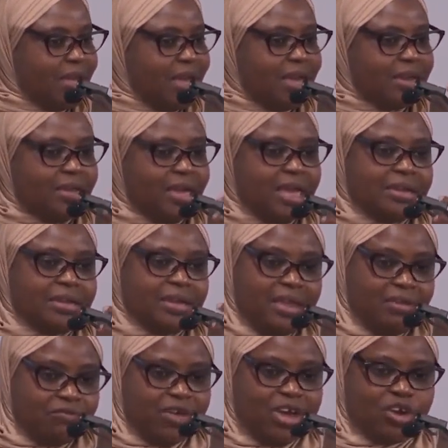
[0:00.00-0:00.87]

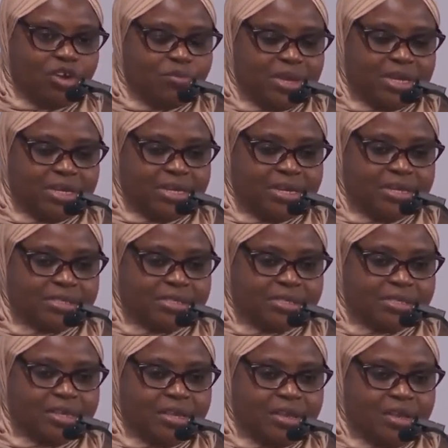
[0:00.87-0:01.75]

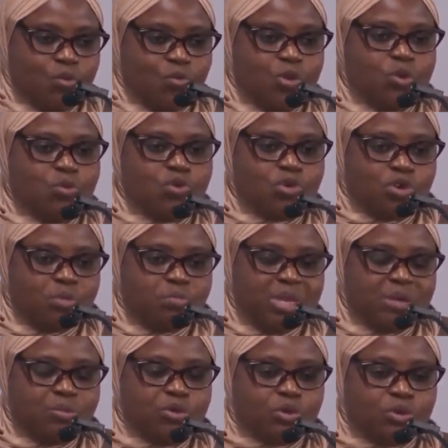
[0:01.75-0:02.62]
environmentalist, we will not
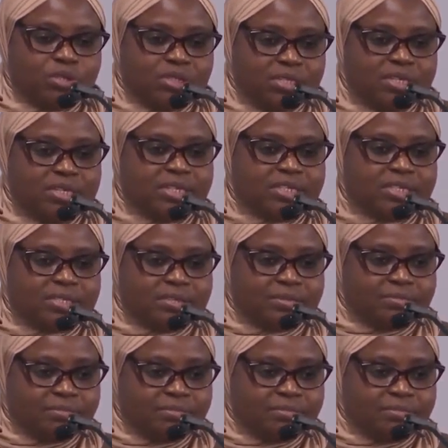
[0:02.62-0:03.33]
be able to see these